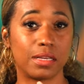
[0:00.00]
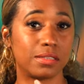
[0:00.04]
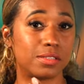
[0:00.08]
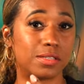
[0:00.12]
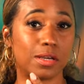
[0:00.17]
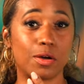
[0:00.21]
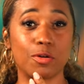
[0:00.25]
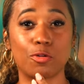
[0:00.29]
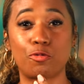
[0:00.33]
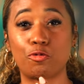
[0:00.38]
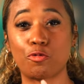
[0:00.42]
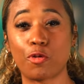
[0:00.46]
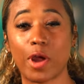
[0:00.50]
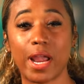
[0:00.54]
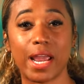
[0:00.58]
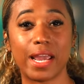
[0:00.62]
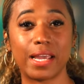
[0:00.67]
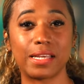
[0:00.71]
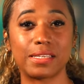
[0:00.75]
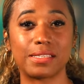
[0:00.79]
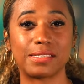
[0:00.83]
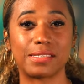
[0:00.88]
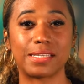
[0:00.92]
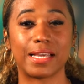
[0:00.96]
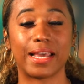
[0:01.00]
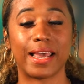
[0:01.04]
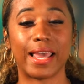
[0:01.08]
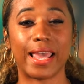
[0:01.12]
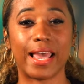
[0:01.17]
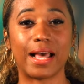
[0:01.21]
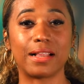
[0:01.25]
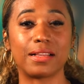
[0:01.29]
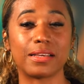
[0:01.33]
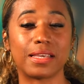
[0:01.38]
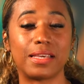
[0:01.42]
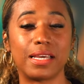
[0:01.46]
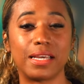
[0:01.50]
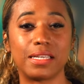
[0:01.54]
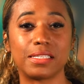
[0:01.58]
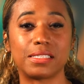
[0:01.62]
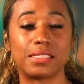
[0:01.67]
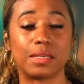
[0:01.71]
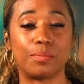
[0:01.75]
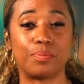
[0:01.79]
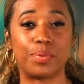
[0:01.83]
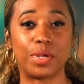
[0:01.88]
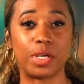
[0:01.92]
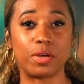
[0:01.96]
So grace,
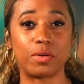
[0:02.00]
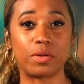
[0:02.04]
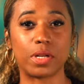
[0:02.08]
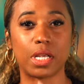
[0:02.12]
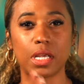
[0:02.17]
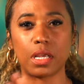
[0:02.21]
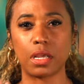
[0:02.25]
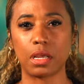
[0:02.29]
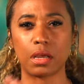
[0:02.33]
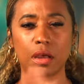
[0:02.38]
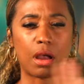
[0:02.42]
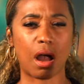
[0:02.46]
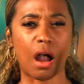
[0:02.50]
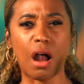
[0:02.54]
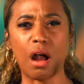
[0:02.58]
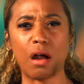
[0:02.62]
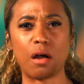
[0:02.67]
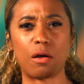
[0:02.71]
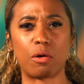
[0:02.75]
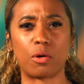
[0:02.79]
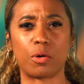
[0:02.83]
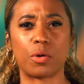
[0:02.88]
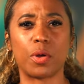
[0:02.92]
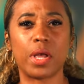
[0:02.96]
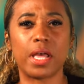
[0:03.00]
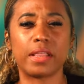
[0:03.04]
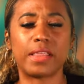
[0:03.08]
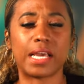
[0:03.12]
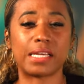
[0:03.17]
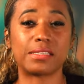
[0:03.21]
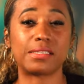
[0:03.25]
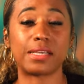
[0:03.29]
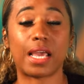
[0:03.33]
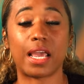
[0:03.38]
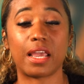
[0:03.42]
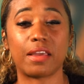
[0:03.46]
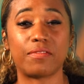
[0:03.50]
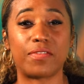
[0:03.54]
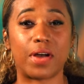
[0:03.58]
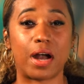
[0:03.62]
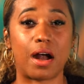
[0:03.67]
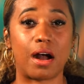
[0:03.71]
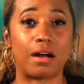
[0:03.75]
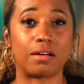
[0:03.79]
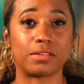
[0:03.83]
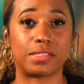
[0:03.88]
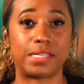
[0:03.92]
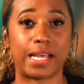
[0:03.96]
elegance, and beauty, oh, that's Ava
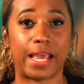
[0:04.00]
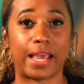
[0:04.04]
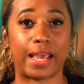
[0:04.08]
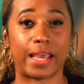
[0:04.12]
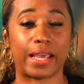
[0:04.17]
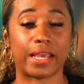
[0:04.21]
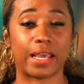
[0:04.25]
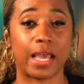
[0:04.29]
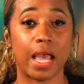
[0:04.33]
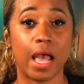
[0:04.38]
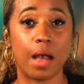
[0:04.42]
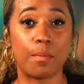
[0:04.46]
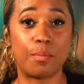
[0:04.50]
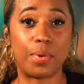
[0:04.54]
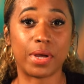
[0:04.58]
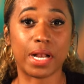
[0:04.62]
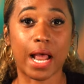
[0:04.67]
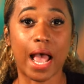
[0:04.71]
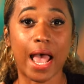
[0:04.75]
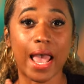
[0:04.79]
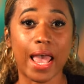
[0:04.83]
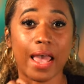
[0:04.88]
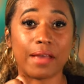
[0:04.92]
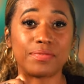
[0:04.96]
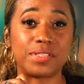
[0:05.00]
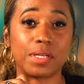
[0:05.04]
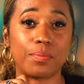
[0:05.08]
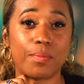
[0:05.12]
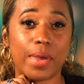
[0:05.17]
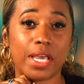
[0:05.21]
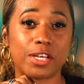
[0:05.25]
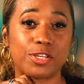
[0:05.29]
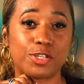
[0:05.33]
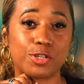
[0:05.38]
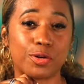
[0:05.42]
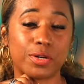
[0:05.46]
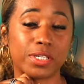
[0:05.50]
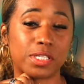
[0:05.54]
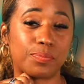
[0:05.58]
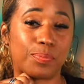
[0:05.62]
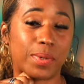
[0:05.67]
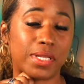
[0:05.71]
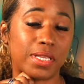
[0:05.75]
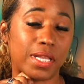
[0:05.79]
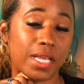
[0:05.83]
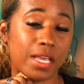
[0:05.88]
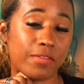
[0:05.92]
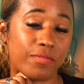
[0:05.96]
all day. But I have to make sure it's
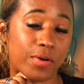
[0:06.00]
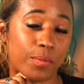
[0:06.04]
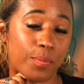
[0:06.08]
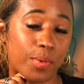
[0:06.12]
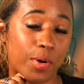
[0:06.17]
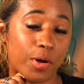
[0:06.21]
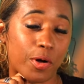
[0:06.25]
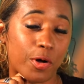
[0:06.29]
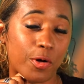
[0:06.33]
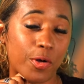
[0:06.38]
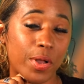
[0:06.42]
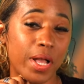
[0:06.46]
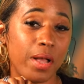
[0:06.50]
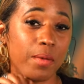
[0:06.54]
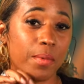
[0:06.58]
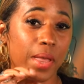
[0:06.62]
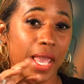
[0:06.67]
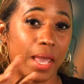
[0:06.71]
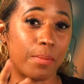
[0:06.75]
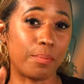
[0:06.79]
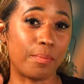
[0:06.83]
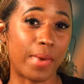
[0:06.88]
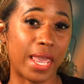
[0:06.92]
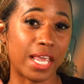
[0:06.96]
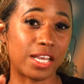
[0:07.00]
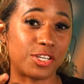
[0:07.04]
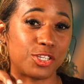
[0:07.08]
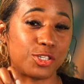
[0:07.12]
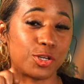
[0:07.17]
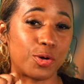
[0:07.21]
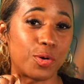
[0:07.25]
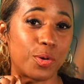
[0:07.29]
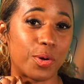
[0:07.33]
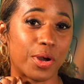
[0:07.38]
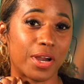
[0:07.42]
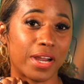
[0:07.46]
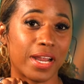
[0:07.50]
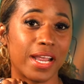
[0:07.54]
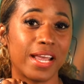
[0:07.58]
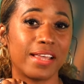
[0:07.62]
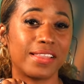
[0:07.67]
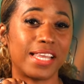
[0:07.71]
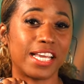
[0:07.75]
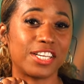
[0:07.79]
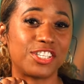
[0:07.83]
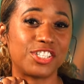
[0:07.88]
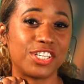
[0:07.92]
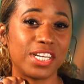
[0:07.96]
believable and make sure
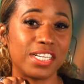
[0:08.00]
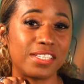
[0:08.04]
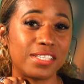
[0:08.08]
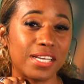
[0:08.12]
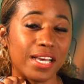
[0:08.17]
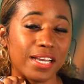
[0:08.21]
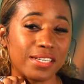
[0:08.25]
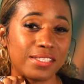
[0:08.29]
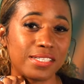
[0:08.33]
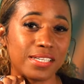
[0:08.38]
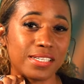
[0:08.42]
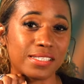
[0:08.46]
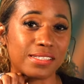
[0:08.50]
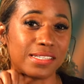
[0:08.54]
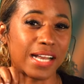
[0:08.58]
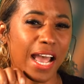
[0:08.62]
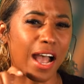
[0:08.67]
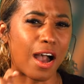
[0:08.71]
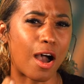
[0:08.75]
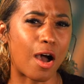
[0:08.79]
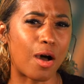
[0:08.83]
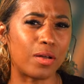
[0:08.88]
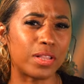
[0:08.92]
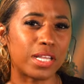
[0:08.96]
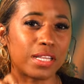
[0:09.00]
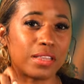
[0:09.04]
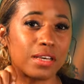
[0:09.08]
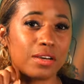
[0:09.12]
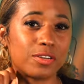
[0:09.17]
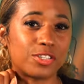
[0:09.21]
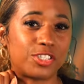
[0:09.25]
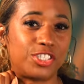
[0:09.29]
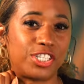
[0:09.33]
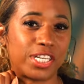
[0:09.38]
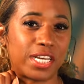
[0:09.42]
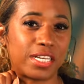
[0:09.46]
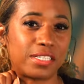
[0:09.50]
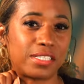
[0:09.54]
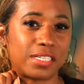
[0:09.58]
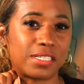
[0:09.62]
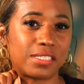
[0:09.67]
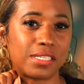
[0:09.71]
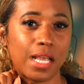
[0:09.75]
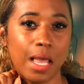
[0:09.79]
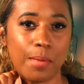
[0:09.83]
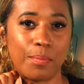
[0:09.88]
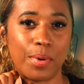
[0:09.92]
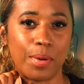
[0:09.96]
that she touches not only those
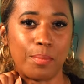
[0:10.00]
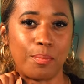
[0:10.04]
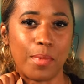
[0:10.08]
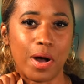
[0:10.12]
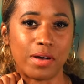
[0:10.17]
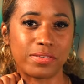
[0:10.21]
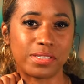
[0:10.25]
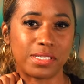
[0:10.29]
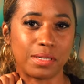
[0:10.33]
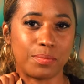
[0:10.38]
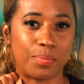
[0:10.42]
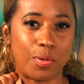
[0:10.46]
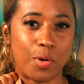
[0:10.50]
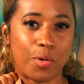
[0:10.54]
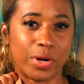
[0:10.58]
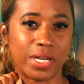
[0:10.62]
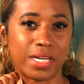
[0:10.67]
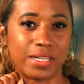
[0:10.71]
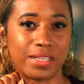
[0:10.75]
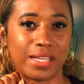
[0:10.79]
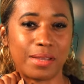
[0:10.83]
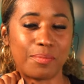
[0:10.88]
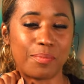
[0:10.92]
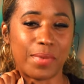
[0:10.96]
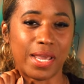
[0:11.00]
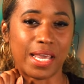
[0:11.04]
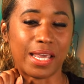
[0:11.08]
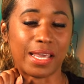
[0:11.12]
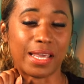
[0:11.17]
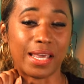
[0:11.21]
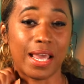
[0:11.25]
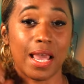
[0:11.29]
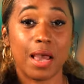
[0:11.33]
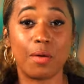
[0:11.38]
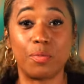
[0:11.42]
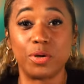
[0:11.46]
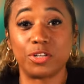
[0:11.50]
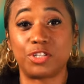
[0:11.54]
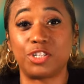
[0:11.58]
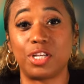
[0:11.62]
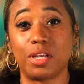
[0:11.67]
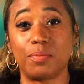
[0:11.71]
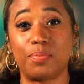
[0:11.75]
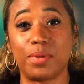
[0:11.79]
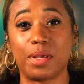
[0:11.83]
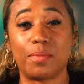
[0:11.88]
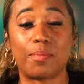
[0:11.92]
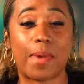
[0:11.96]
judges, but most importantly, me. Will
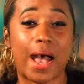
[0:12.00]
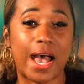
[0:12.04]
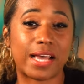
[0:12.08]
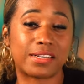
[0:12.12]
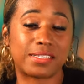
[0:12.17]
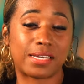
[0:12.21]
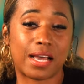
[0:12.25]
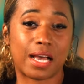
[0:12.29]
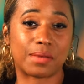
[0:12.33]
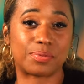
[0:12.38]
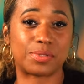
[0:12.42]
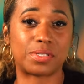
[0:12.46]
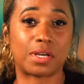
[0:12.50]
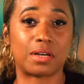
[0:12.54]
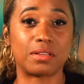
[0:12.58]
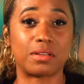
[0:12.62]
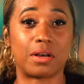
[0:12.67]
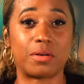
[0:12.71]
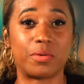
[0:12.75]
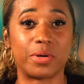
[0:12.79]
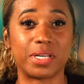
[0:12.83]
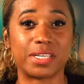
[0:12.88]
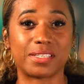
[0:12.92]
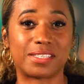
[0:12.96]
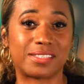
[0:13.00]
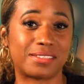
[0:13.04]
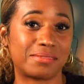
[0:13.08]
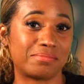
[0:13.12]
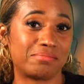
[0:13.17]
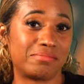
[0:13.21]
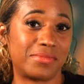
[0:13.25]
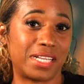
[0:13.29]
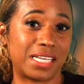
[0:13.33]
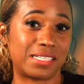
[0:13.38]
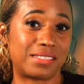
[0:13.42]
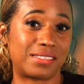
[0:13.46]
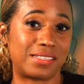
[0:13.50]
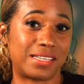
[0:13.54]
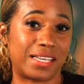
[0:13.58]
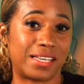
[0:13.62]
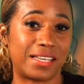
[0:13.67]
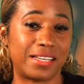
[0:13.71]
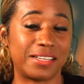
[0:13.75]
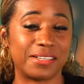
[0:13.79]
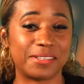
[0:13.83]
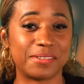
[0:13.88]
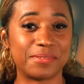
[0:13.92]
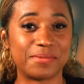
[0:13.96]
she be my top soloist? Let's
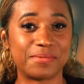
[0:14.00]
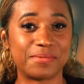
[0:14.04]
see.